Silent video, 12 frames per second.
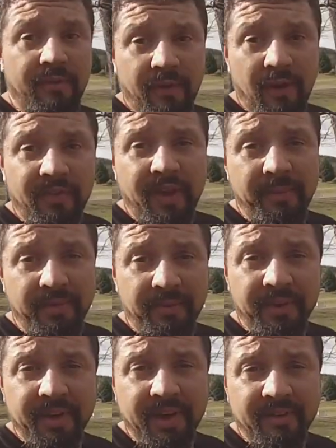fall time, it's
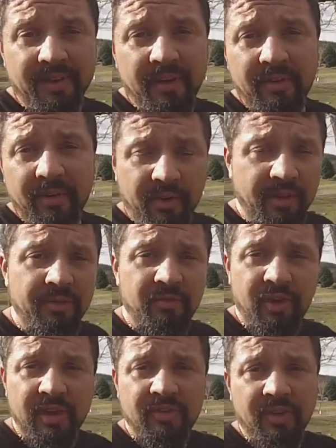really nice out here. The leaves
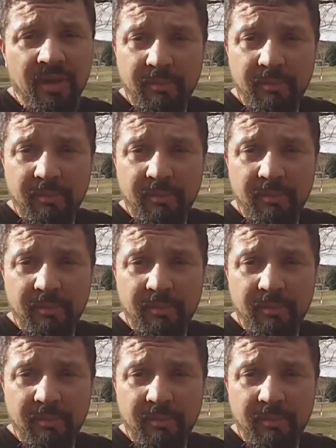change and the